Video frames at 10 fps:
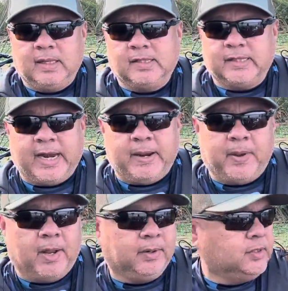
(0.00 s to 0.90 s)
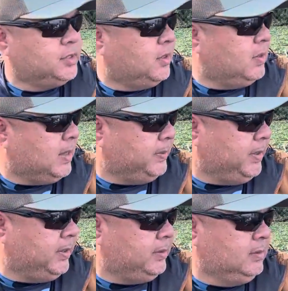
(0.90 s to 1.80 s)
this is an 8-pounder, so I'm
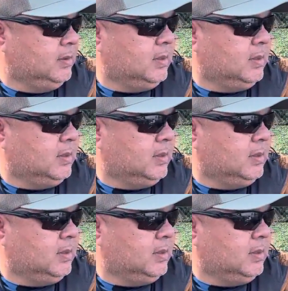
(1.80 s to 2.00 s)
good.